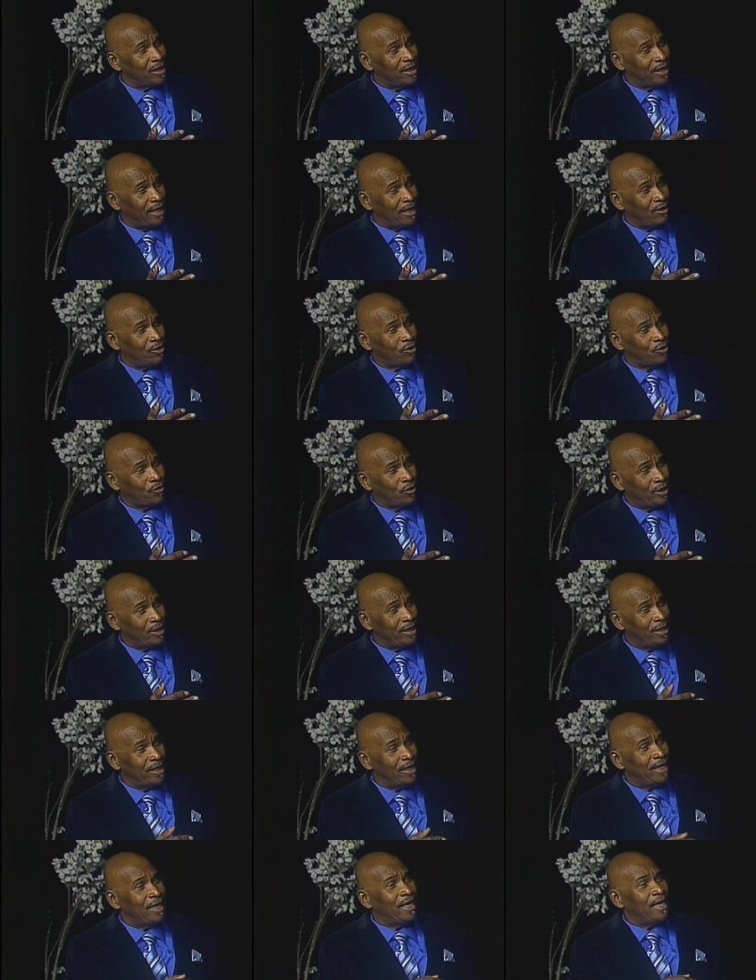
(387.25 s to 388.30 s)
Canal
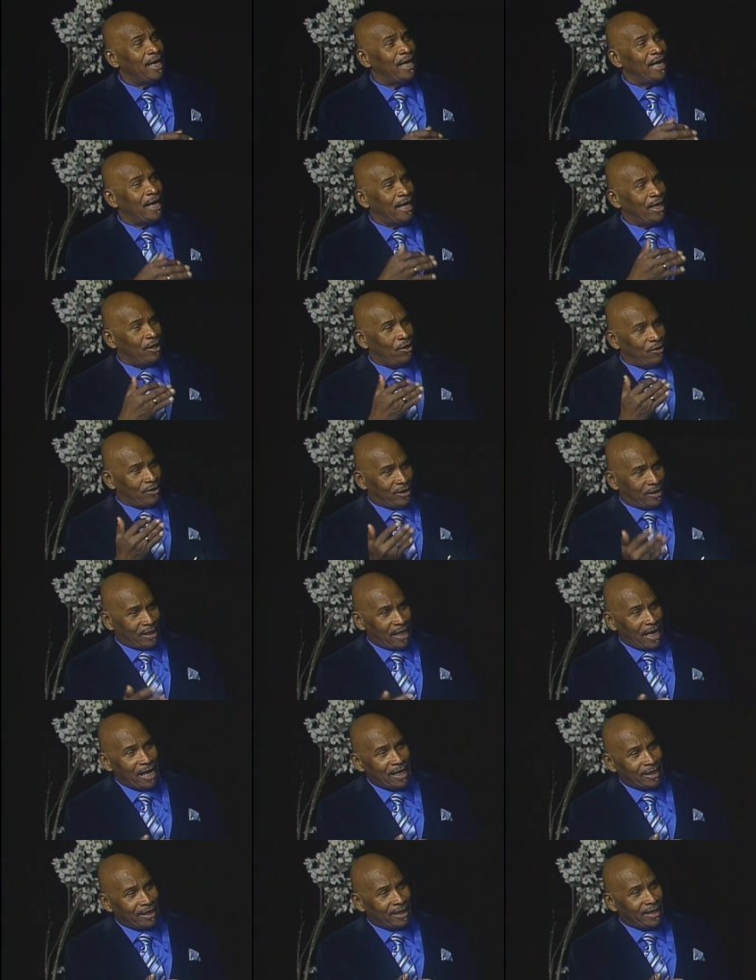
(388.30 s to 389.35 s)
Street. Yeah. And on
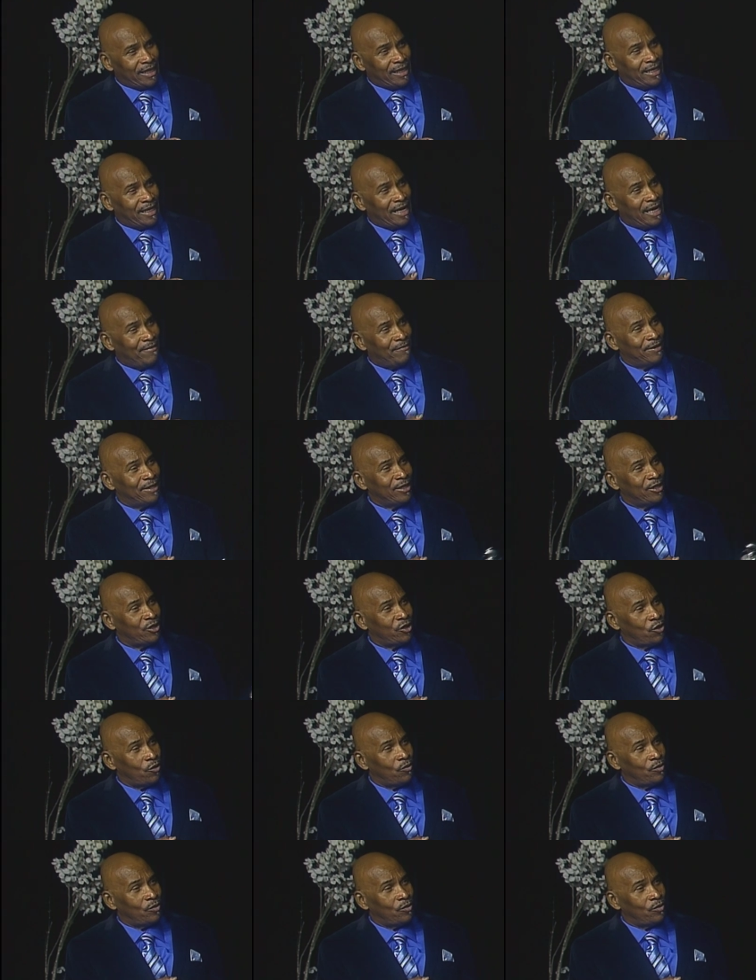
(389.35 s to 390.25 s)
Saturday they have Grace Joe,